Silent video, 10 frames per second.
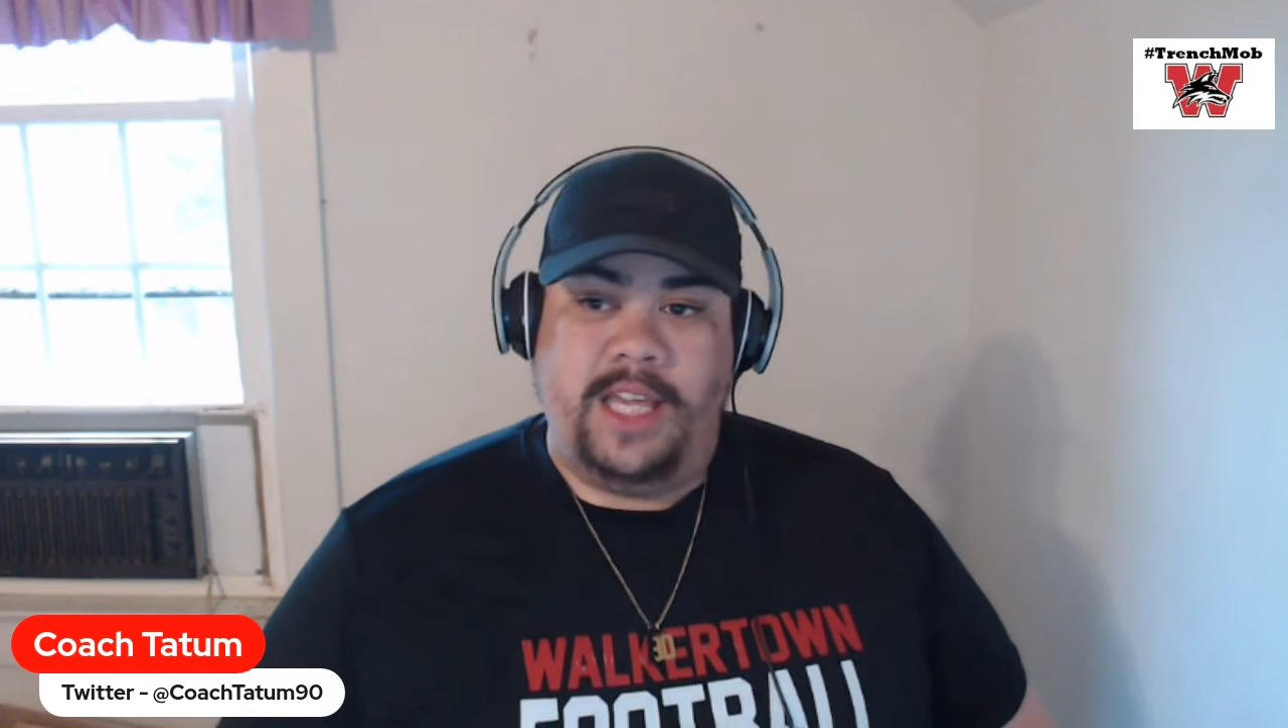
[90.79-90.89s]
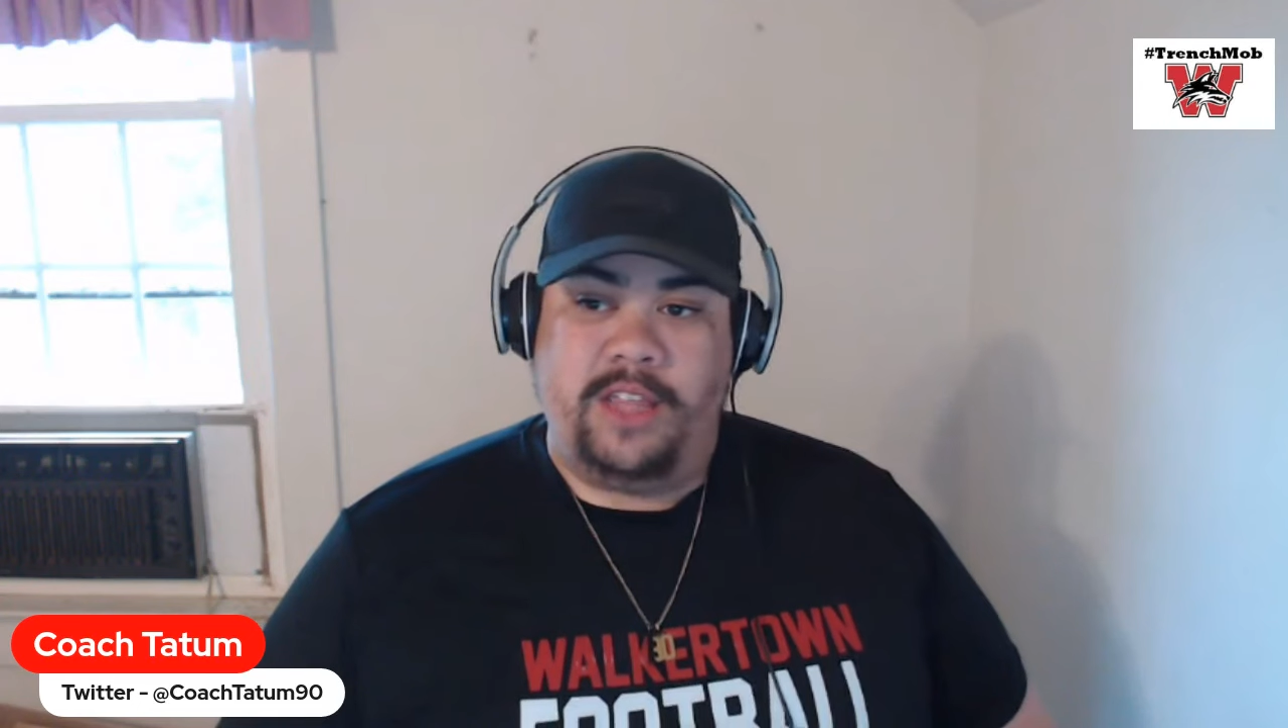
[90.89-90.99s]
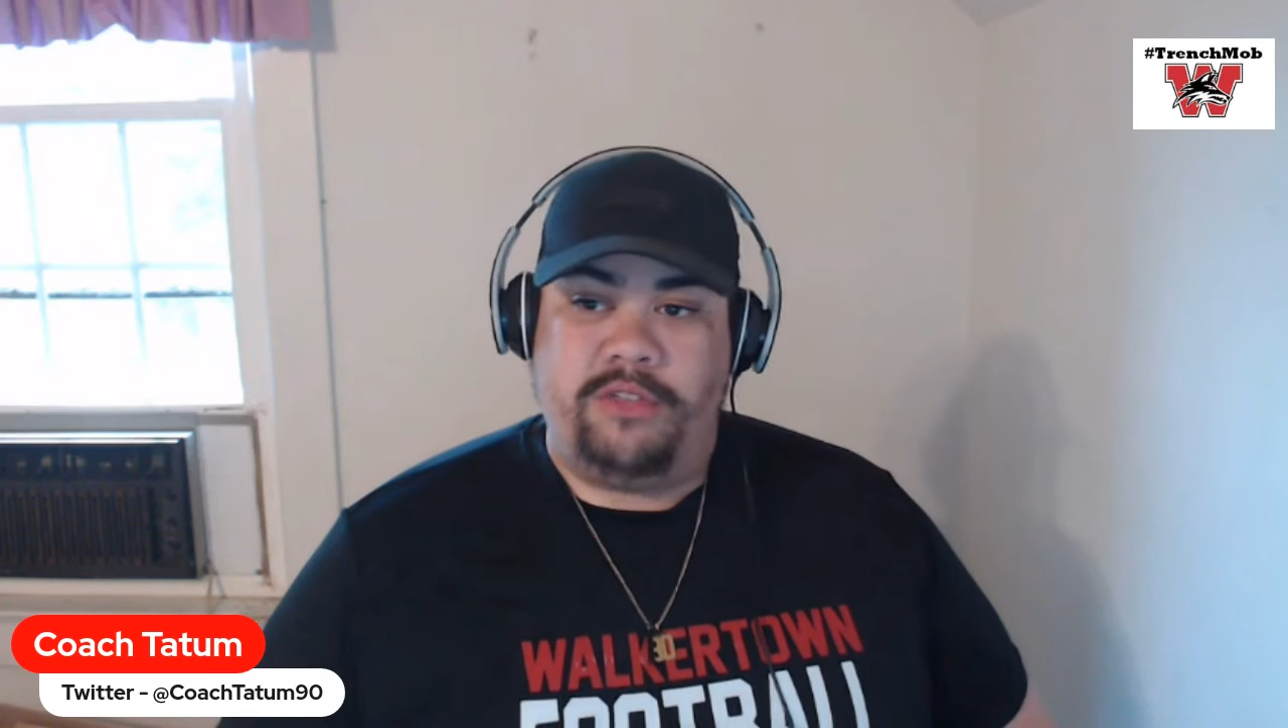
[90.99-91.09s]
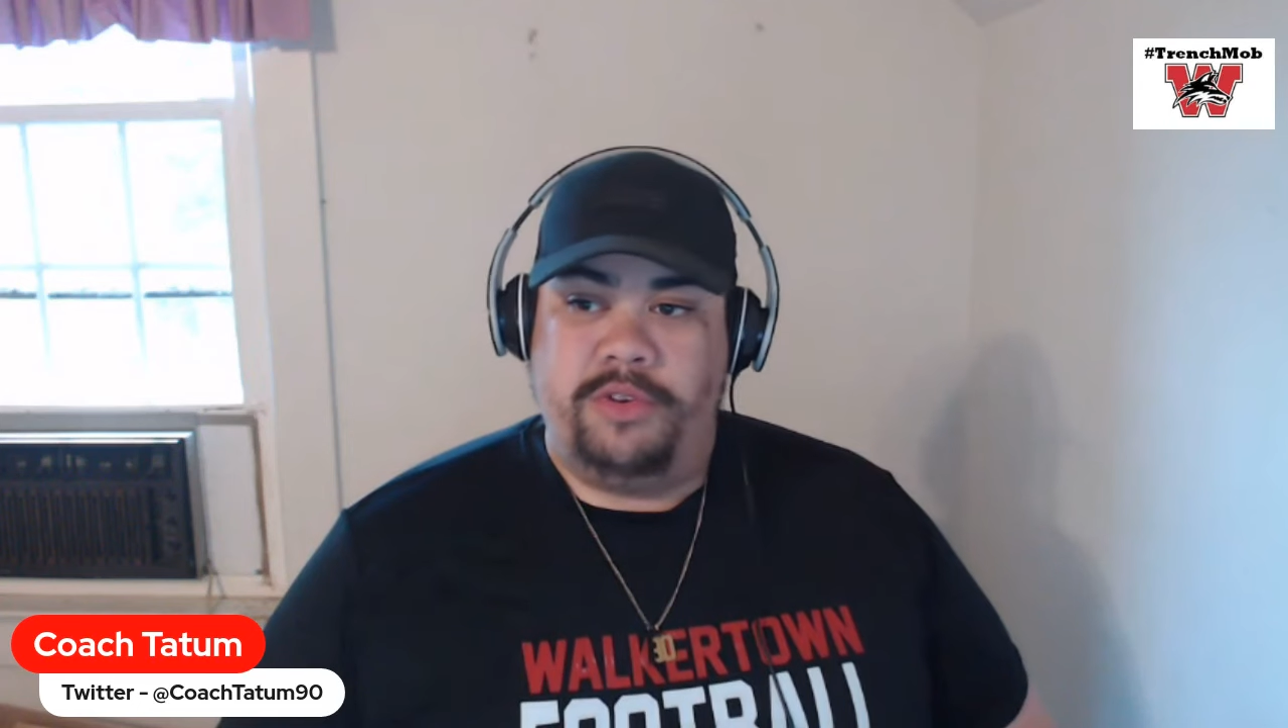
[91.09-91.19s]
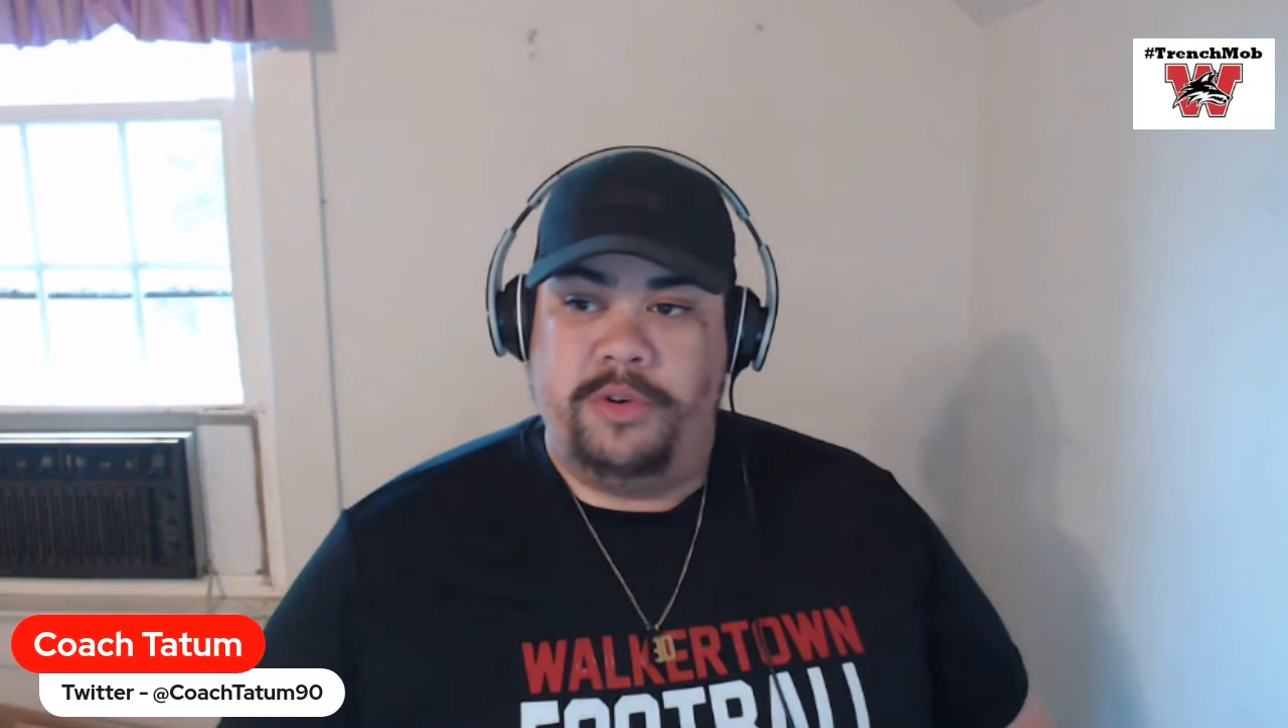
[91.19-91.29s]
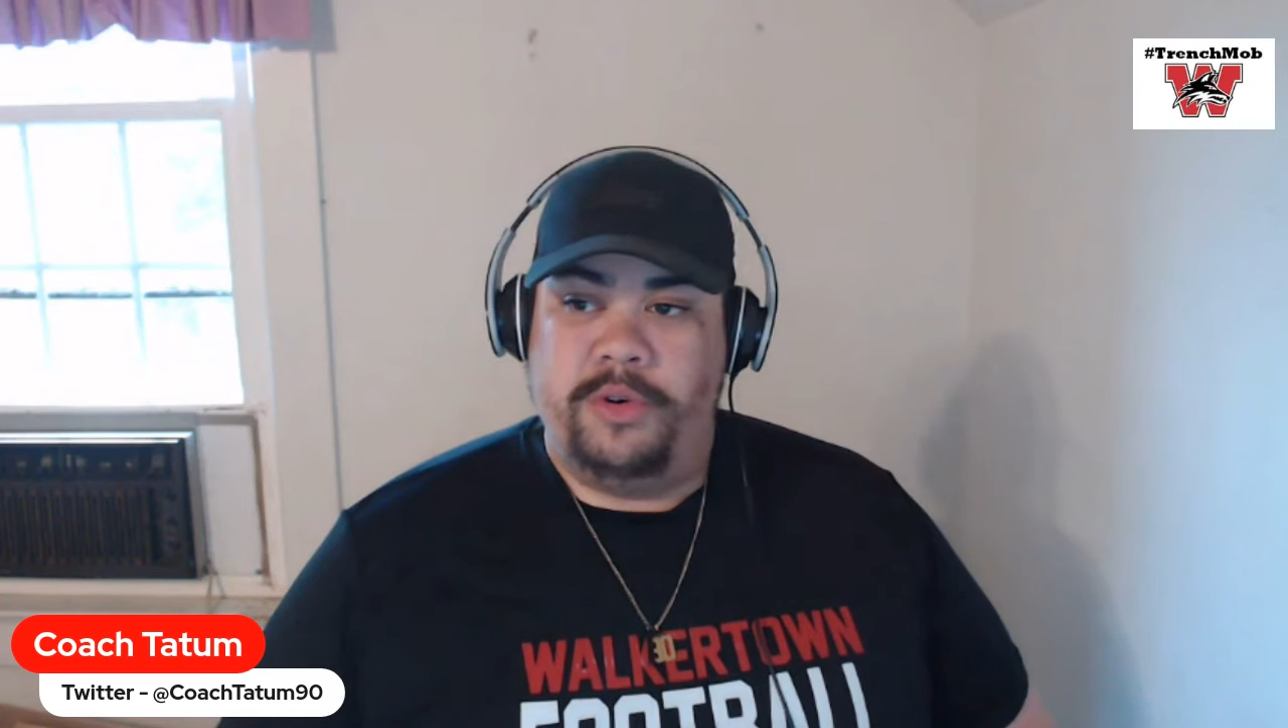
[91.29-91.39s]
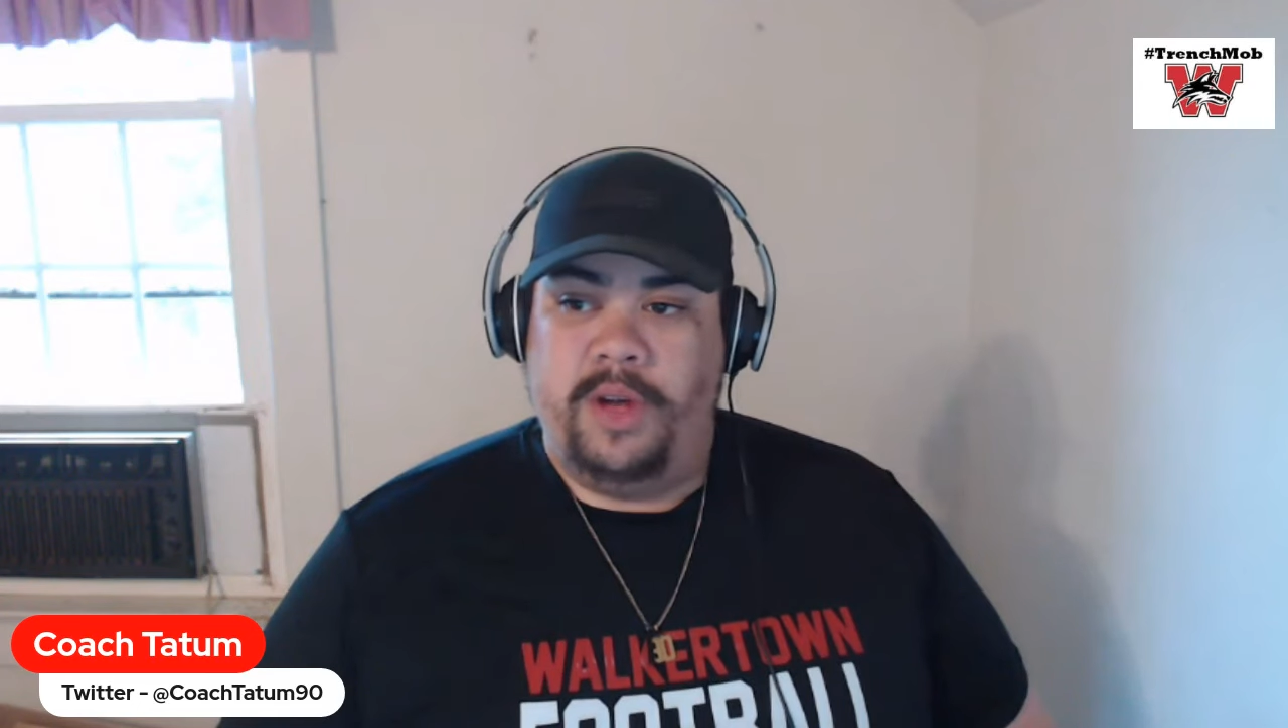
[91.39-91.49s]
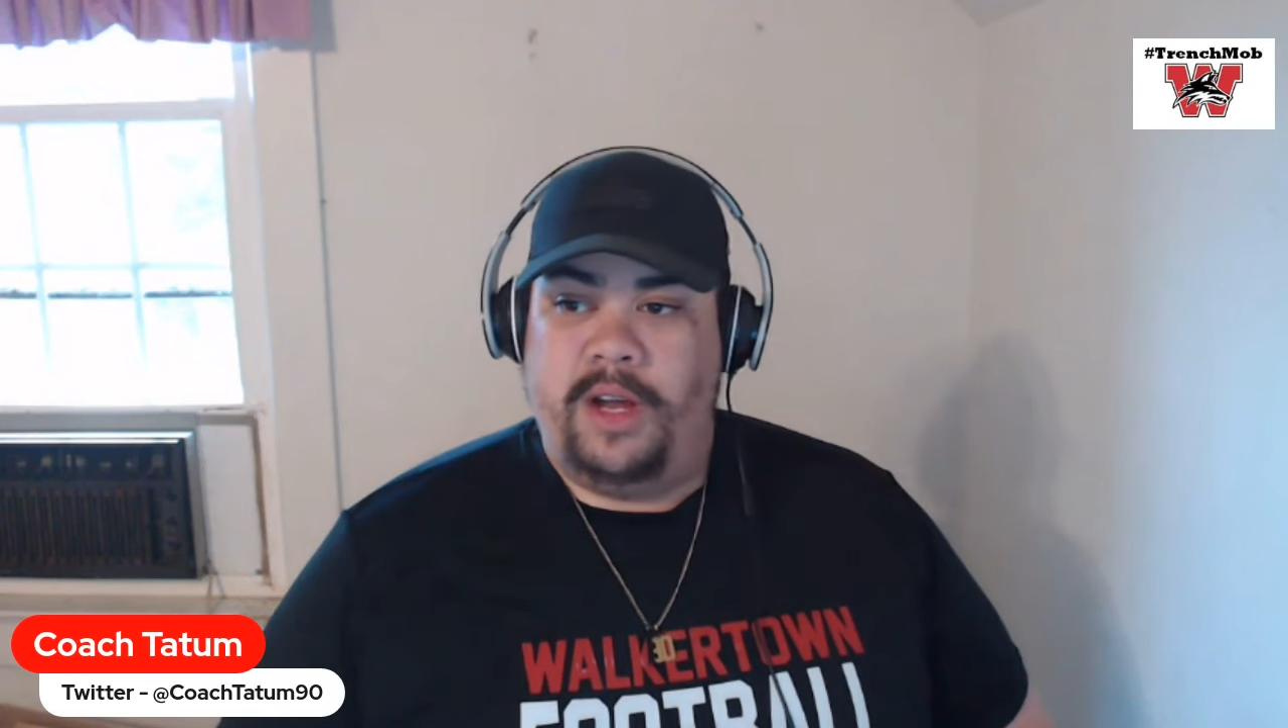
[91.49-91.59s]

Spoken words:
get through.